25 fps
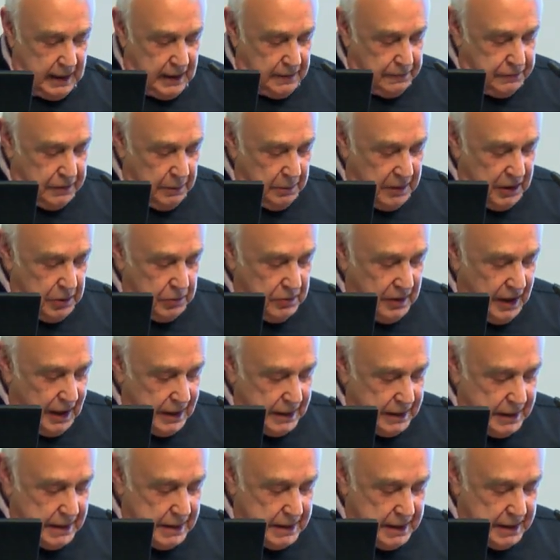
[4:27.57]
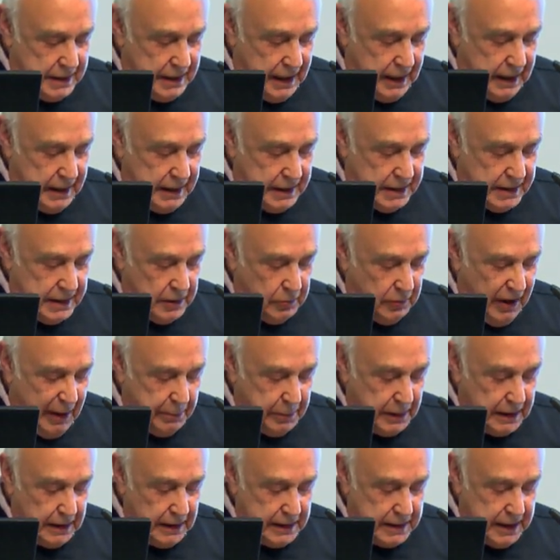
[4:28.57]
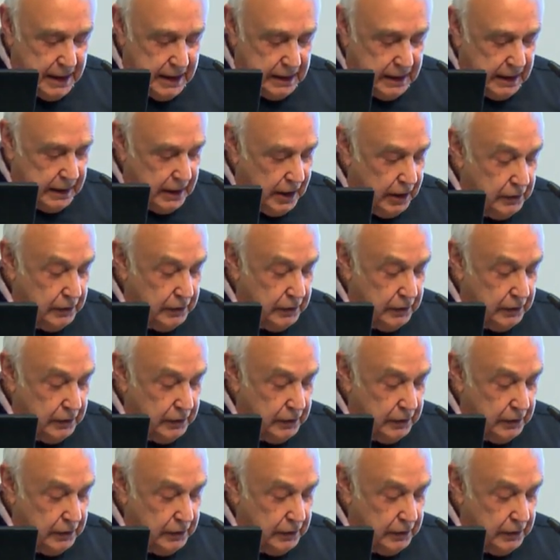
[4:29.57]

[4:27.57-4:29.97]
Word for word: From the United States and rapidly taking